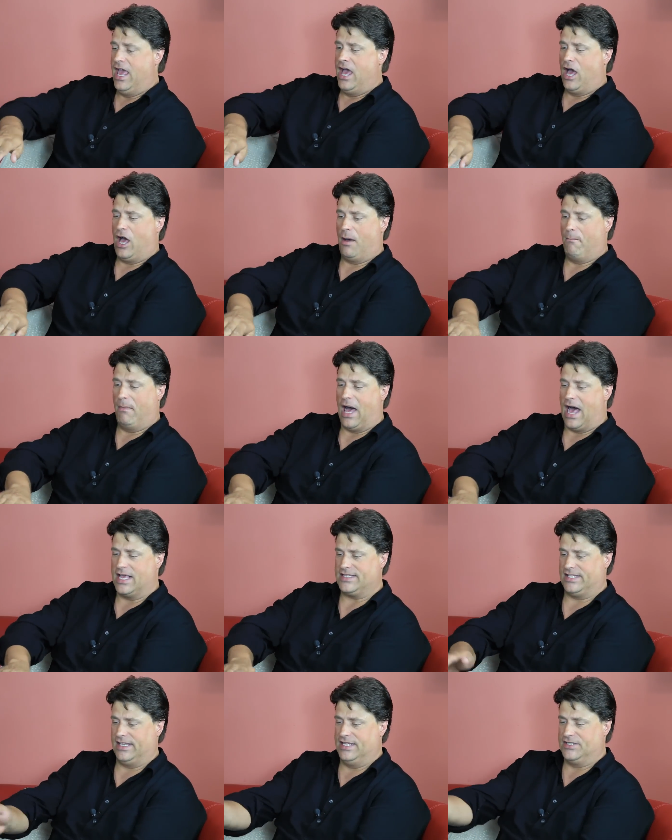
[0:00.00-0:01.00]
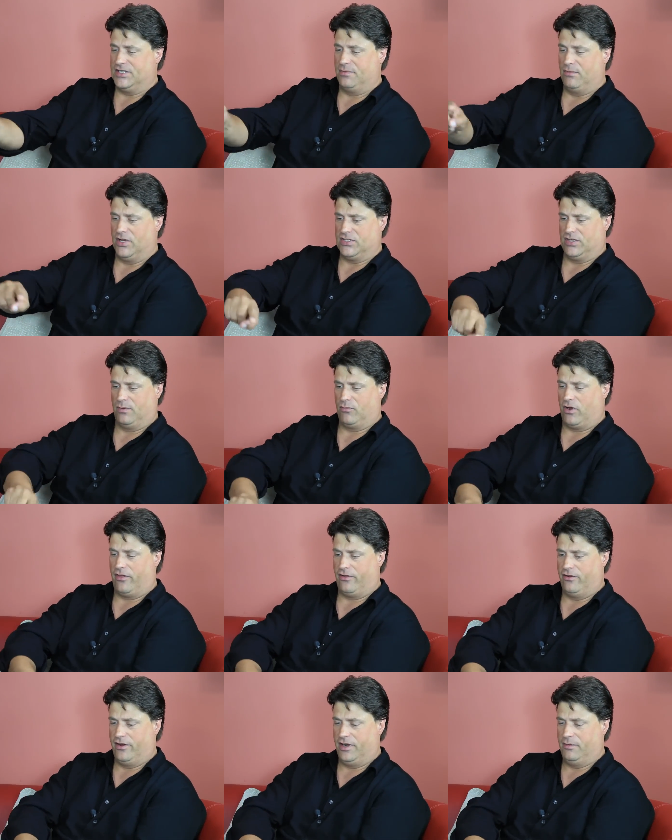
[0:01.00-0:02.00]
Hamas is the Muslim
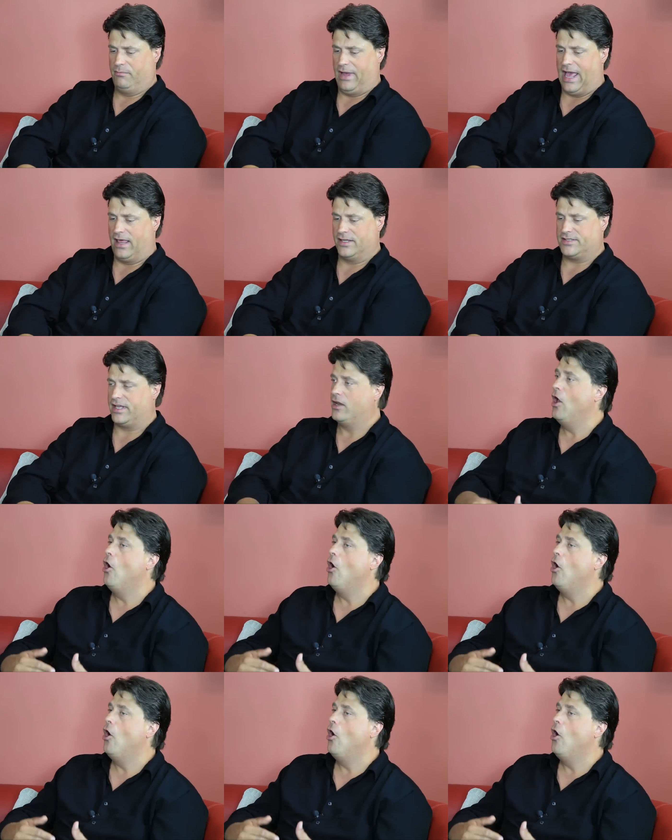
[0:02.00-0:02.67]
Brotherhood in Palestine.